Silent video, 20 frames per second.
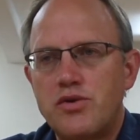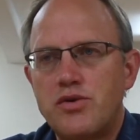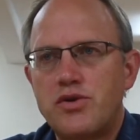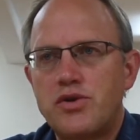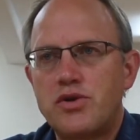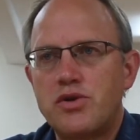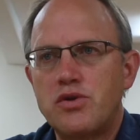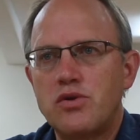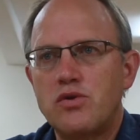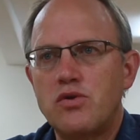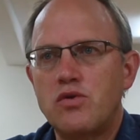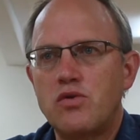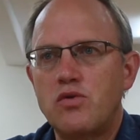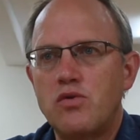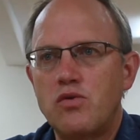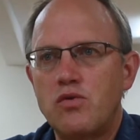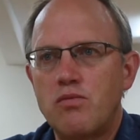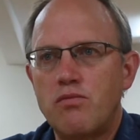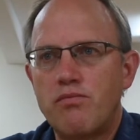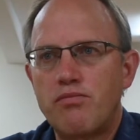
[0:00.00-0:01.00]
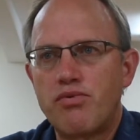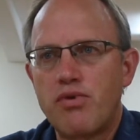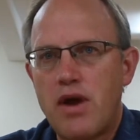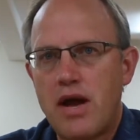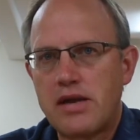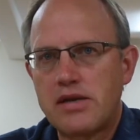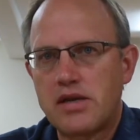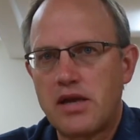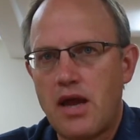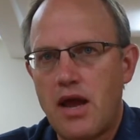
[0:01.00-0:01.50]
to
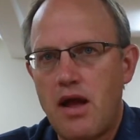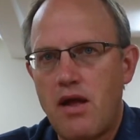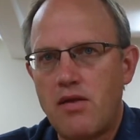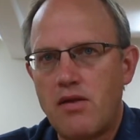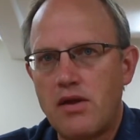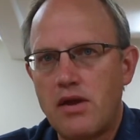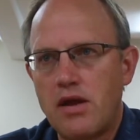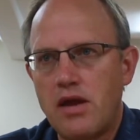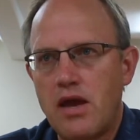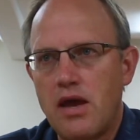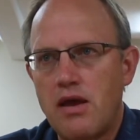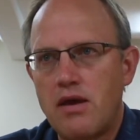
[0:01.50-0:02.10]
practicality.